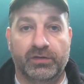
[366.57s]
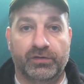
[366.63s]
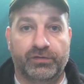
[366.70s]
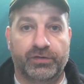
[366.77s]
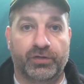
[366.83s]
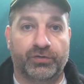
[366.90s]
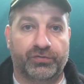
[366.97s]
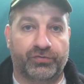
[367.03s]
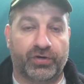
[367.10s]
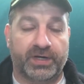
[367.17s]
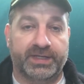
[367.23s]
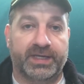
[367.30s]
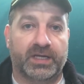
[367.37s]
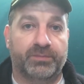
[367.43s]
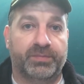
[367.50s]
so, you know, to try to
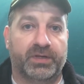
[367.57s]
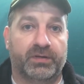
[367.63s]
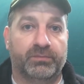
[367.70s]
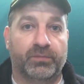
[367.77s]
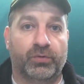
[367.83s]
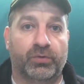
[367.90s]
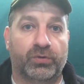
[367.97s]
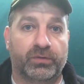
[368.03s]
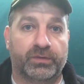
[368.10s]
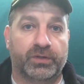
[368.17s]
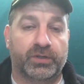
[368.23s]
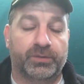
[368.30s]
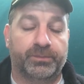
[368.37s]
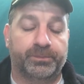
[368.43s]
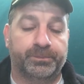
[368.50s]
get a bit more,
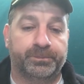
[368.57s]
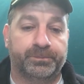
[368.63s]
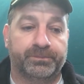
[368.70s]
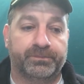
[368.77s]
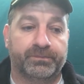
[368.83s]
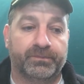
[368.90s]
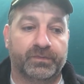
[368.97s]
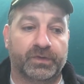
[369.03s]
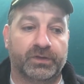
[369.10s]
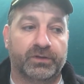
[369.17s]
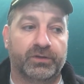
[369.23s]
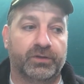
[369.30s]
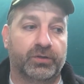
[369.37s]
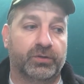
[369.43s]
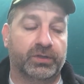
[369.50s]
um,
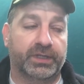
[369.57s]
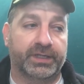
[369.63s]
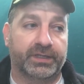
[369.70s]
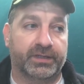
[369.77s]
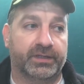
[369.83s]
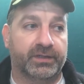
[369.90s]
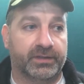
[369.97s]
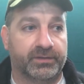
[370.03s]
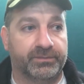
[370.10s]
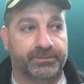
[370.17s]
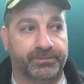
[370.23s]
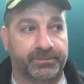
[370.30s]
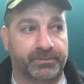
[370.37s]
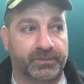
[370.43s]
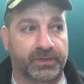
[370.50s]
you know, like a
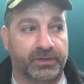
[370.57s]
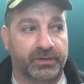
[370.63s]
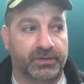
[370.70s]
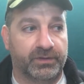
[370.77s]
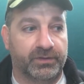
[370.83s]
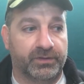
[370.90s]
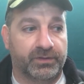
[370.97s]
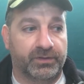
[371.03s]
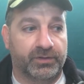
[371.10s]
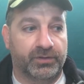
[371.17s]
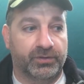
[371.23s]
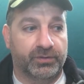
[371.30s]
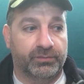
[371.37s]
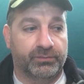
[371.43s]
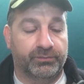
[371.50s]

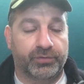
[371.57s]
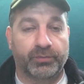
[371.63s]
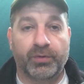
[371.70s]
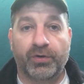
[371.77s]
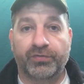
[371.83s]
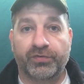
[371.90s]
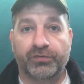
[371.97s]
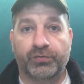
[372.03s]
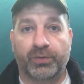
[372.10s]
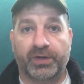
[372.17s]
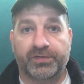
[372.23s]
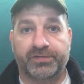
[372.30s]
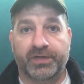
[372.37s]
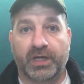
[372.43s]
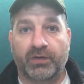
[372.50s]
promotion to
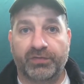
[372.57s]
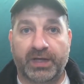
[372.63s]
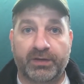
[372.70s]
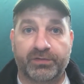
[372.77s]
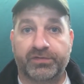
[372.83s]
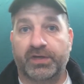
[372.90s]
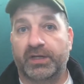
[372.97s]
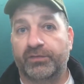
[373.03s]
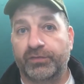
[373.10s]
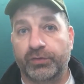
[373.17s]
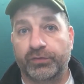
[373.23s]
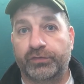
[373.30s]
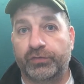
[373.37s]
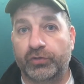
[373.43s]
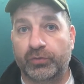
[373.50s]
ourselves outside of
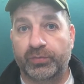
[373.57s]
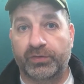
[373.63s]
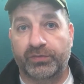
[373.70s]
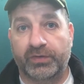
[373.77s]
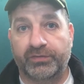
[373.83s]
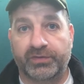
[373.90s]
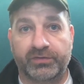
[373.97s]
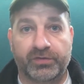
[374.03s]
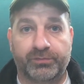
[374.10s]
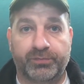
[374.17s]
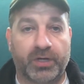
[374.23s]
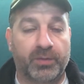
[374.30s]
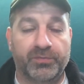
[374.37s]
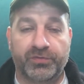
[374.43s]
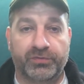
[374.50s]
YouTube, because there's
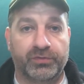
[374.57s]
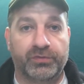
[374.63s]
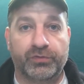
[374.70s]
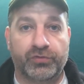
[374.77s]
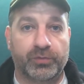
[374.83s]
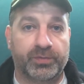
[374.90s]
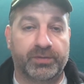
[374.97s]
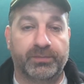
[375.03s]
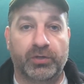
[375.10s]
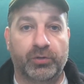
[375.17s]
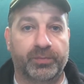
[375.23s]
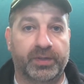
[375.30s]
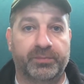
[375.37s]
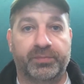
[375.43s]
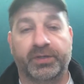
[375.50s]
problems with YouTube at the
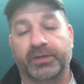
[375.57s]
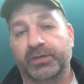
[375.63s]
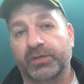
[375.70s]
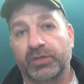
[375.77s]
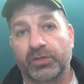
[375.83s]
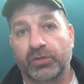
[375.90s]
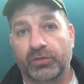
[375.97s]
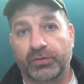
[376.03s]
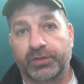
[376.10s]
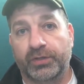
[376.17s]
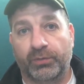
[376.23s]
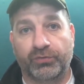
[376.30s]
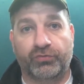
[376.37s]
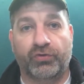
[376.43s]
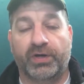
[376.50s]
moment, but, you
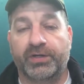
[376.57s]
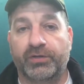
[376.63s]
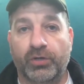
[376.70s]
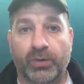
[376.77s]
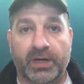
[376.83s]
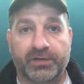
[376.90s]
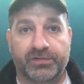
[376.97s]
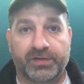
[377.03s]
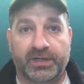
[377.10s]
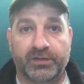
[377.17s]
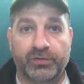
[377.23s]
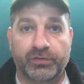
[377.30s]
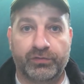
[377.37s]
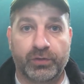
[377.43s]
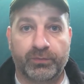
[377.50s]
know, we're just trying to go outside of
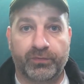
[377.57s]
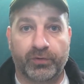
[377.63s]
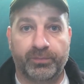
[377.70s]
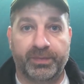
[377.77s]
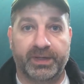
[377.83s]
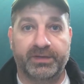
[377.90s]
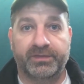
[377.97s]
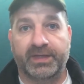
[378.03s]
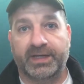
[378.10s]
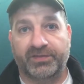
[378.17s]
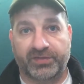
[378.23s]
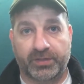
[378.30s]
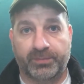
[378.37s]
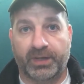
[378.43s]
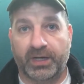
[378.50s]
YouTube for a bit and think
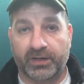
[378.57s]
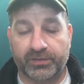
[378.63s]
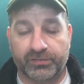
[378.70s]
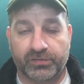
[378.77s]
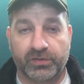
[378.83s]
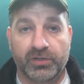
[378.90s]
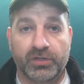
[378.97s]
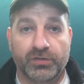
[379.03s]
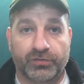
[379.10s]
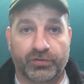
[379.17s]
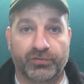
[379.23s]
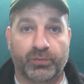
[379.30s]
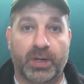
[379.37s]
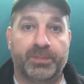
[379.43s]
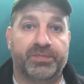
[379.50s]
outside the box. So
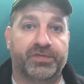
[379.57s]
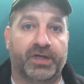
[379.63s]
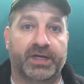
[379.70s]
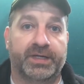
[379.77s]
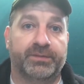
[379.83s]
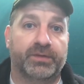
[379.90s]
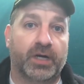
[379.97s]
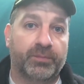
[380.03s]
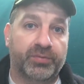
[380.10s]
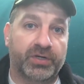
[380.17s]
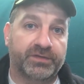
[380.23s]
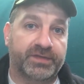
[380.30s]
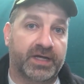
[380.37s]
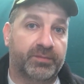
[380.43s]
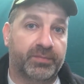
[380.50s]
there's a website. I'll put
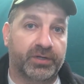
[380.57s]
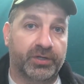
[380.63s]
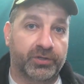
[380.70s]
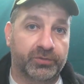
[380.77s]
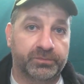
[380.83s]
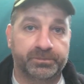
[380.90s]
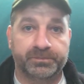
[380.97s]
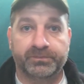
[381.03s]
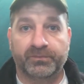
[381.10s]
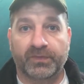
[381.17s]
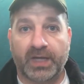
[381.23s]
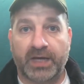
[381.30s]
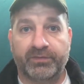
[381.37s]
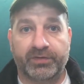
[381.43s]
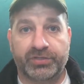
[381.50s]
it down below.
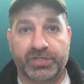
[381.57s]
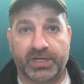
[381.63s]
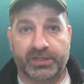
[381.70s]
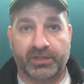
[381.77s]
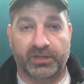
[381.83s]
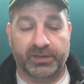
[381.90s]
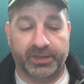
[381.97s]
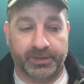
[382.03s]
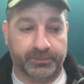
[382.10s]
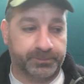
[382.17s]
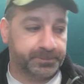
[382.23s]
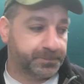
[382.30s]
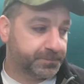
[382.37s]
Have a check on it.